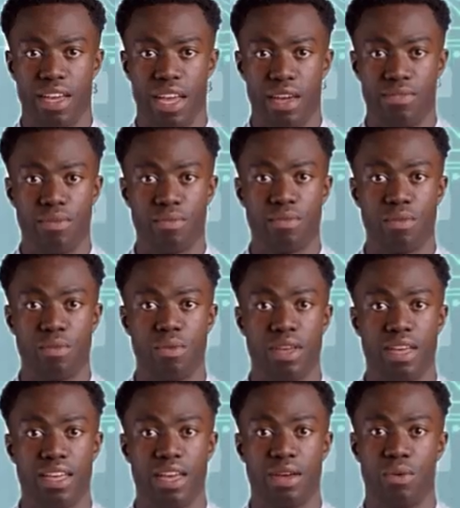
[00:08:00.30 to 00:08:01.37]
If a viewer
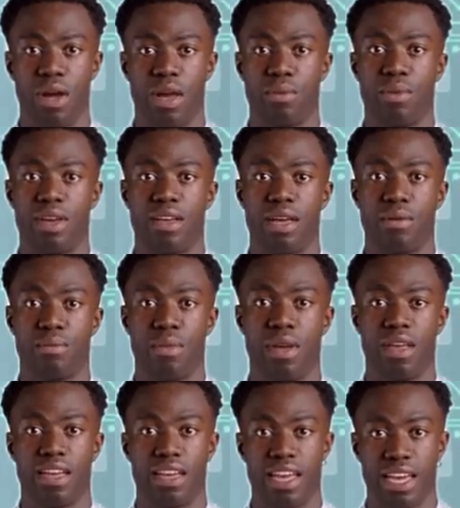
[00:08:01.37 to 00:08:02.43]
isn't quite ready to
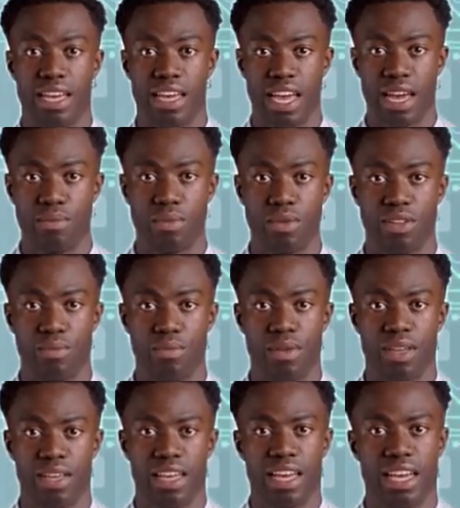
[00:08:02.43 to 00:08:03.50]
buy yet, capture them
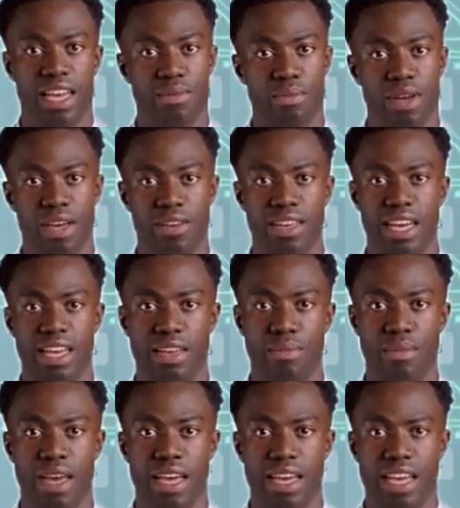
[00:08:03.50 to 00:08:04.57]
with an email lead
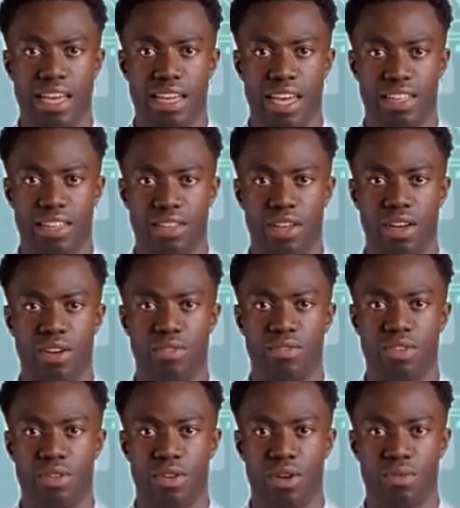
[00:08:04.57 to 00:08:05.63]
magnet that
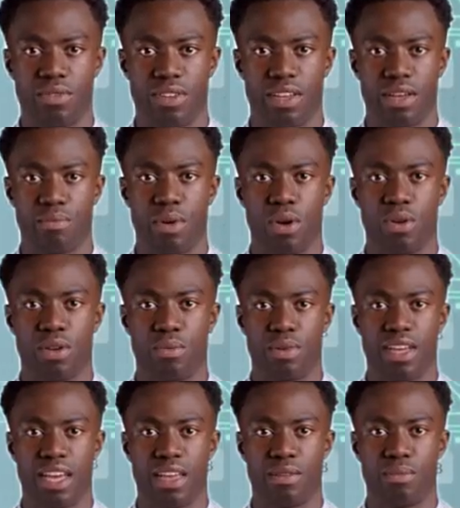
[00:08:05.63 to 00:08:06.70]
solves a smaller
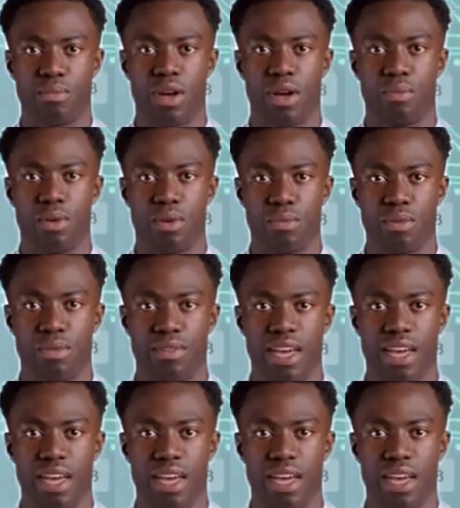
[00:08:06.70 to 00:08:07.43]
related problem.